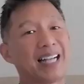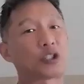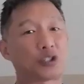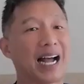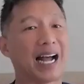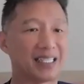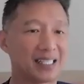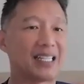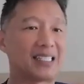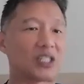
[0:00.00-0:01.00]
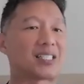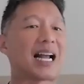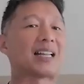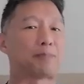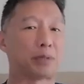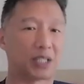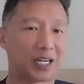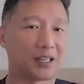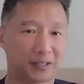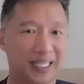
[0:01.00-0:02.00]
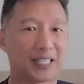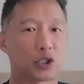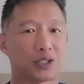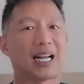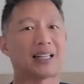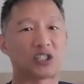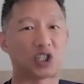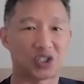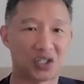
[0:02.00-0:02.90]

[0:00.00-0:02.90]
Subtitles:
my answer to that is it just got the particular niche and that it's